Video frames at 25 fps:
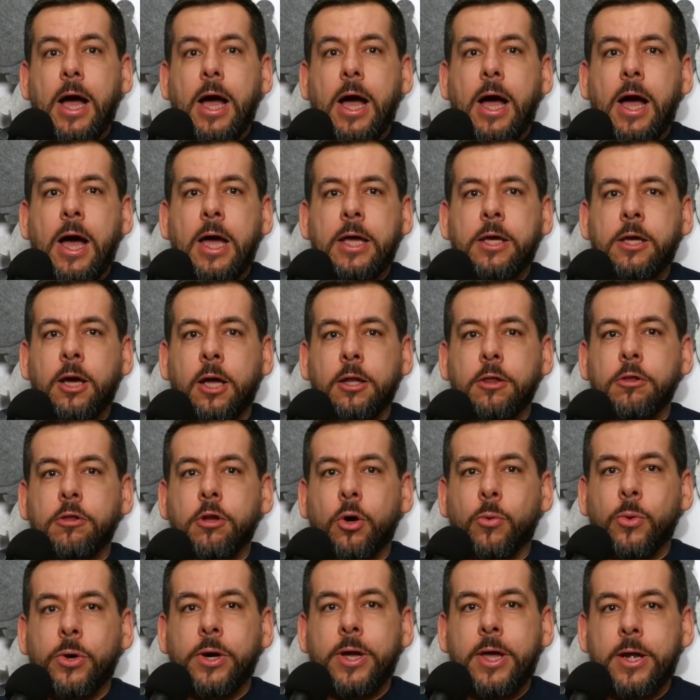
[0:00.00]
I got
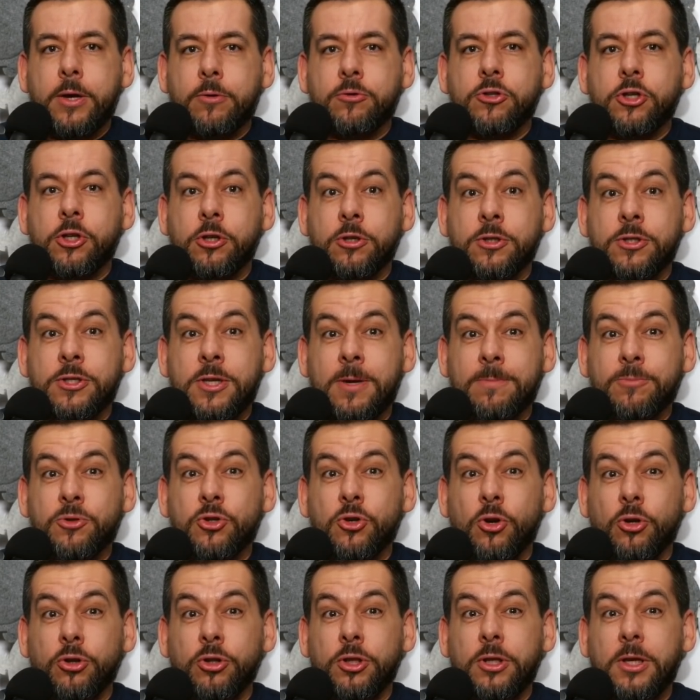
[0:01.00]
lower energy
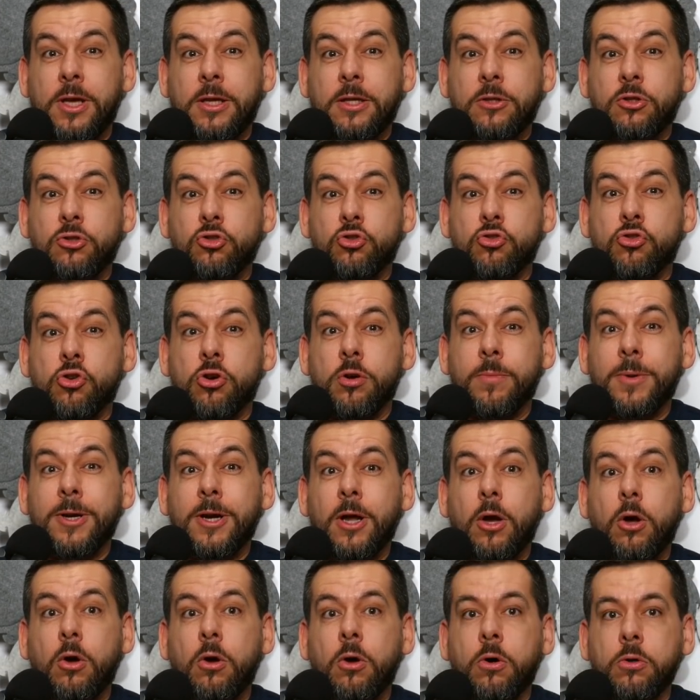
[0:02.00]
consumption on the
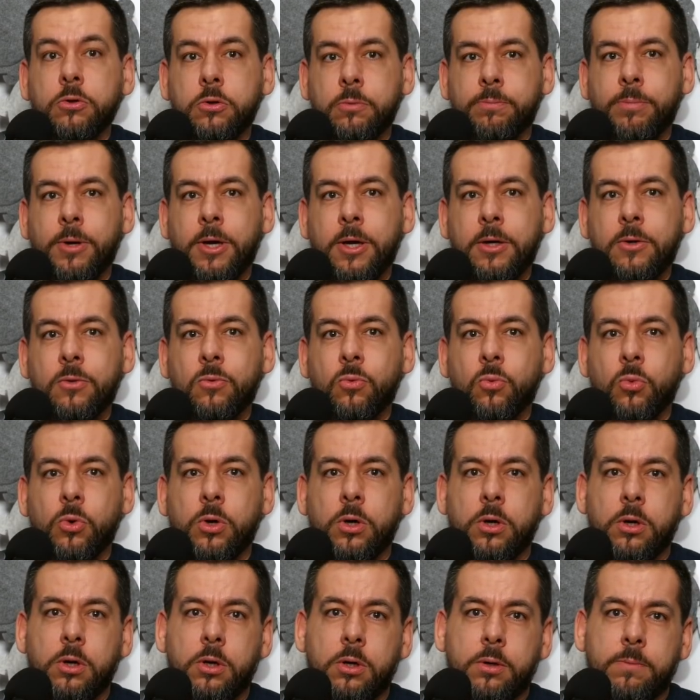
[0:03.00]
German Autobahn,
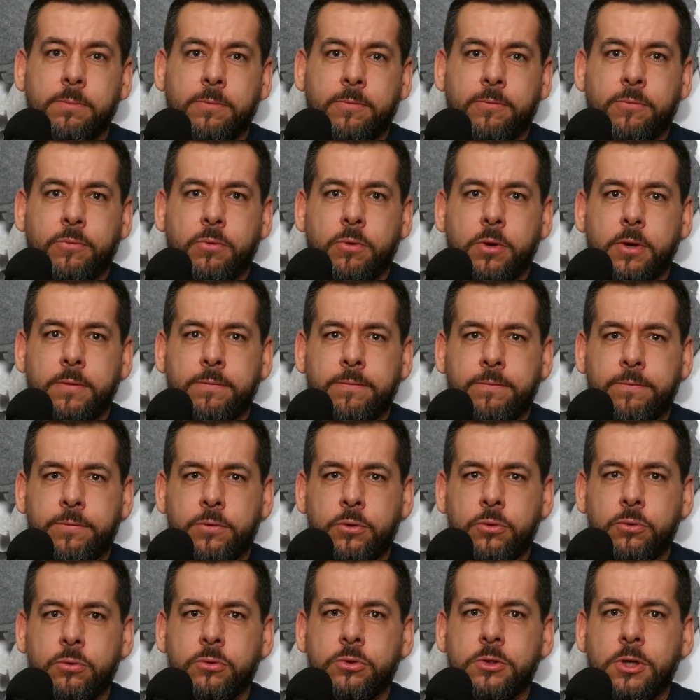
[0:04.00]
where for a
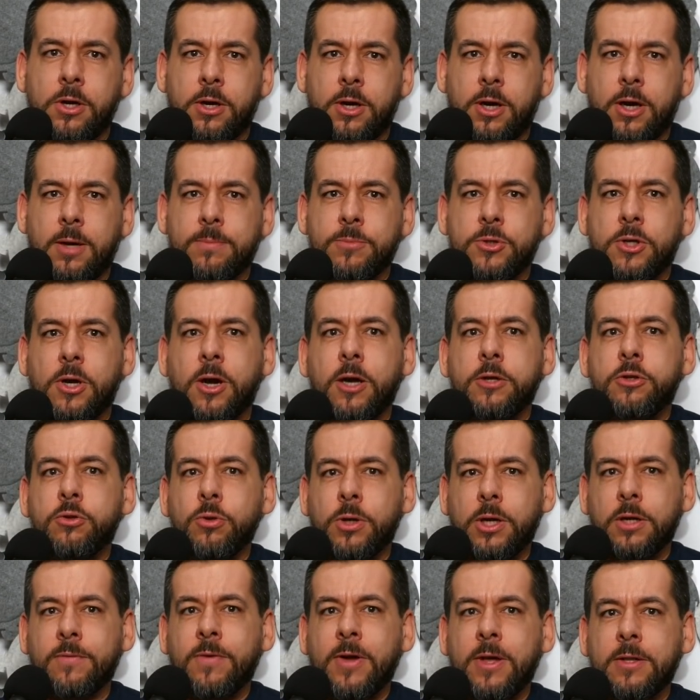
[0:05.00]
few times I
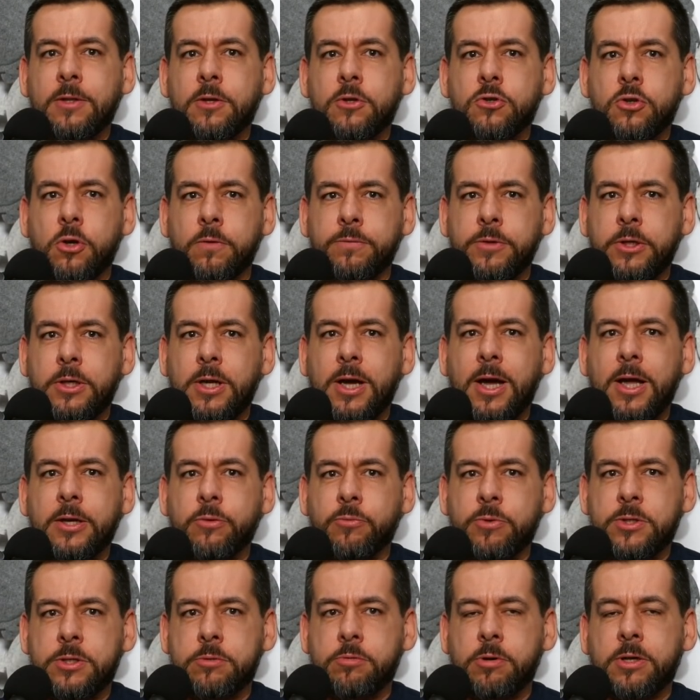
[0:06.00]
took advantage of the
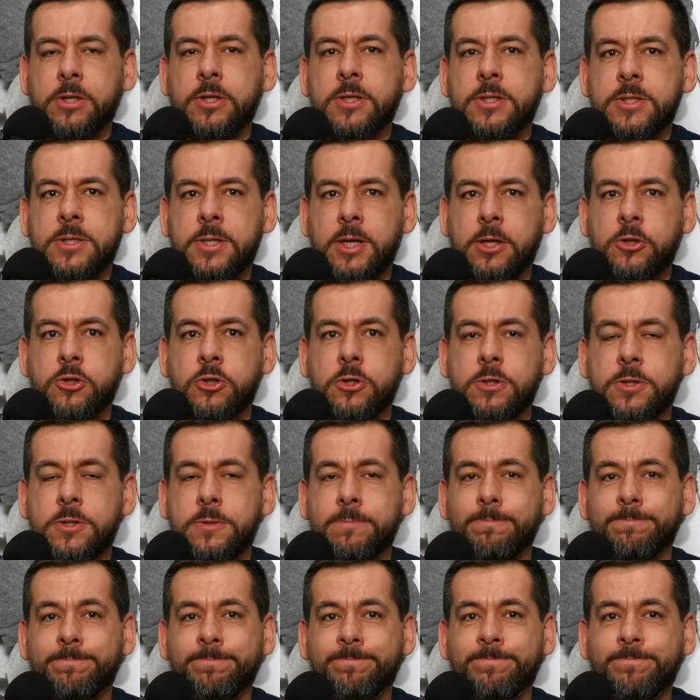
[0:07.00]
unrestricted
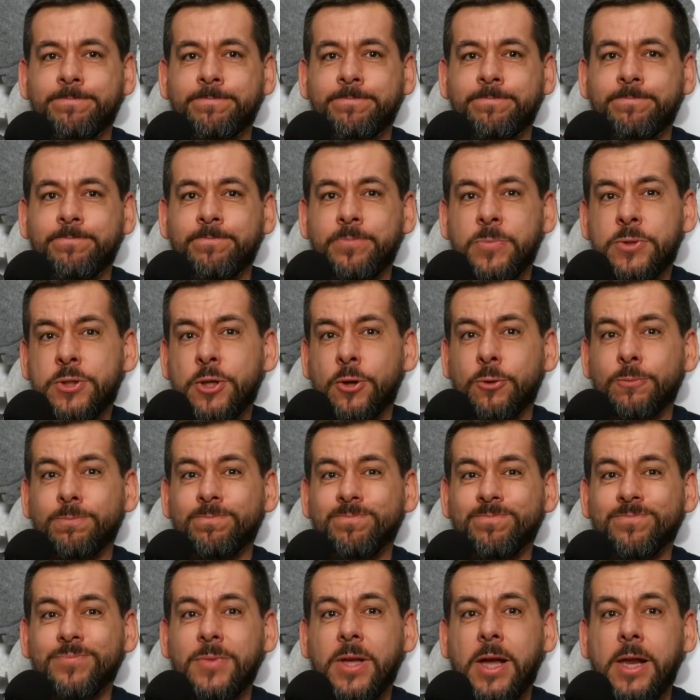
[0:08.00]
sections. So,
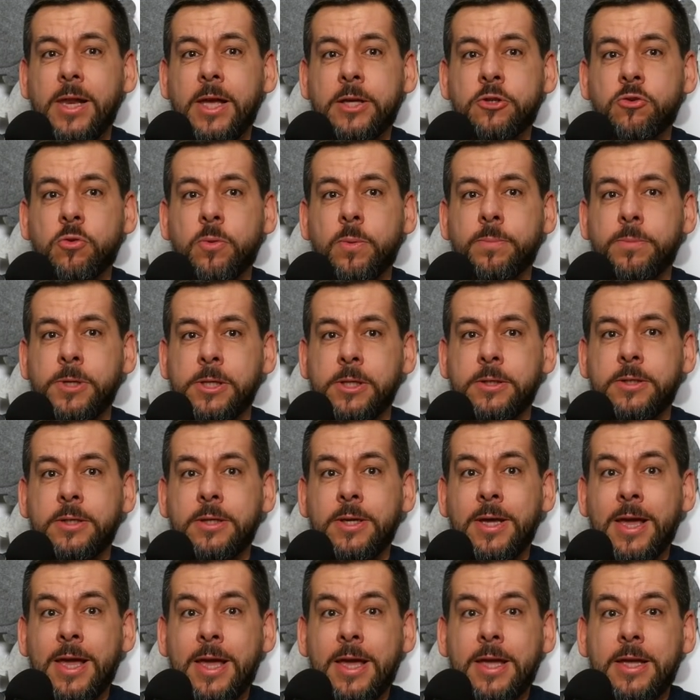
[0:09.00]

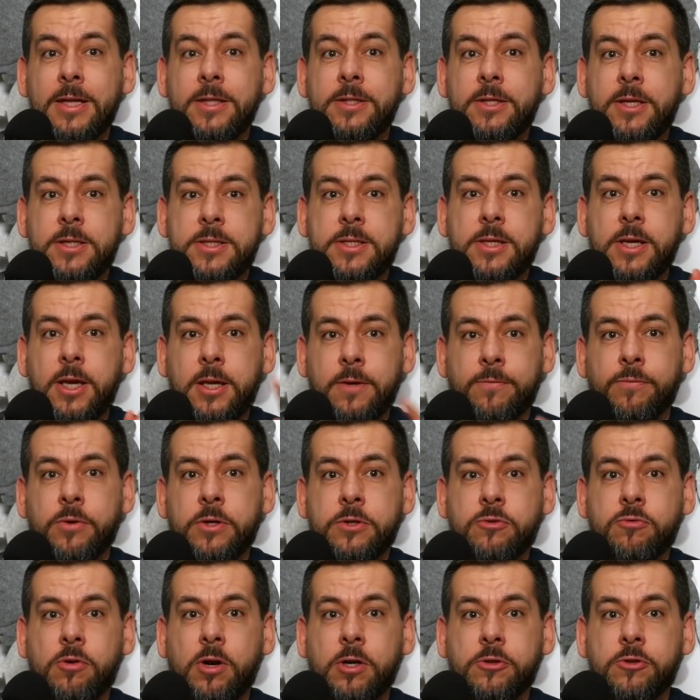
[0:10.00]
electromobility needs
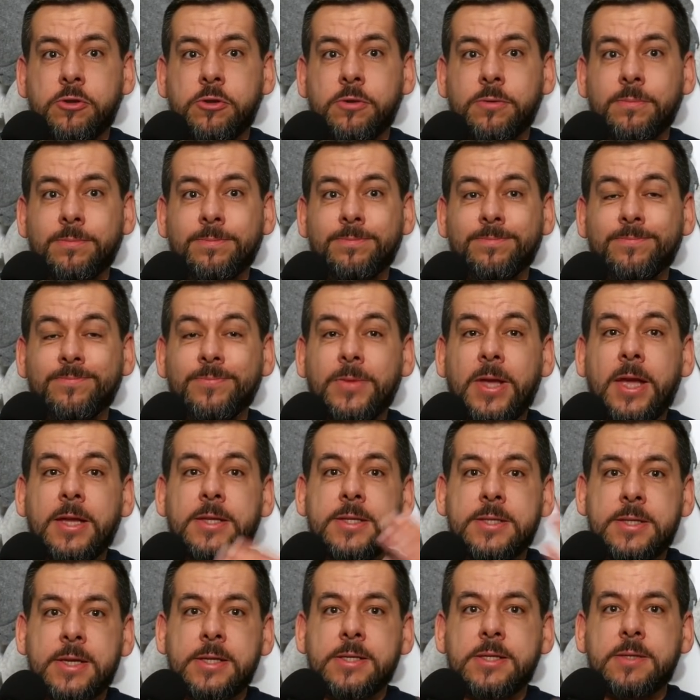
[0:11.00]
infrastructure
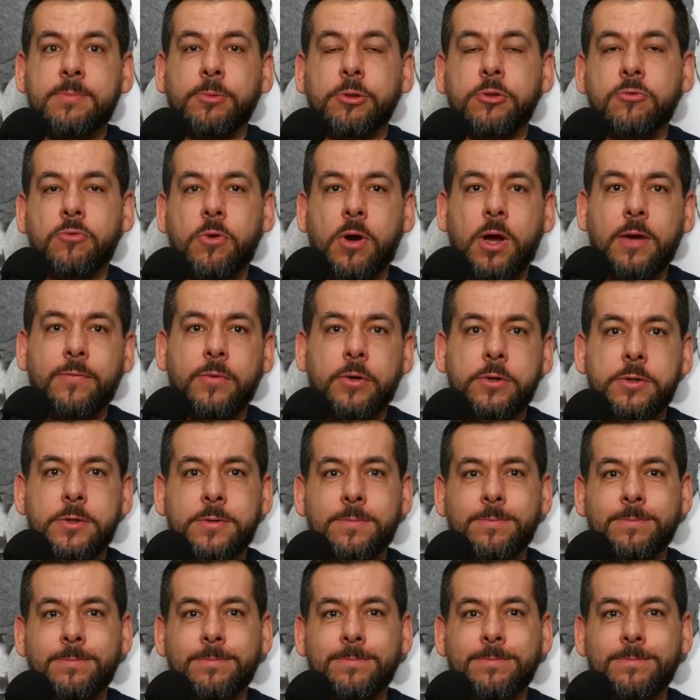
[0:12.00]
and sensible drivers.